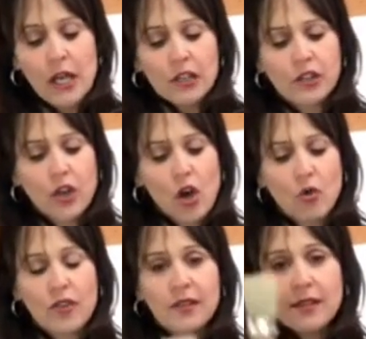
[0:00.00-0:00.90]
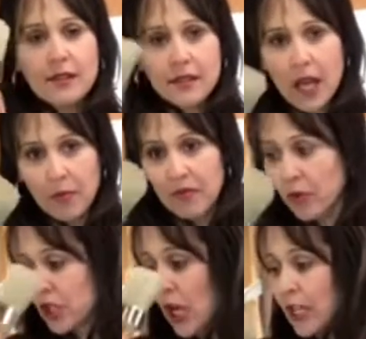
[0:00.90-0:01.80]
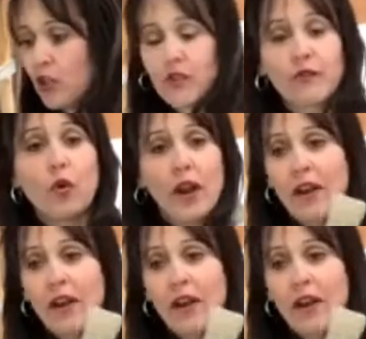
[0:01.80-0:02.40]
So this is the type of brush I use for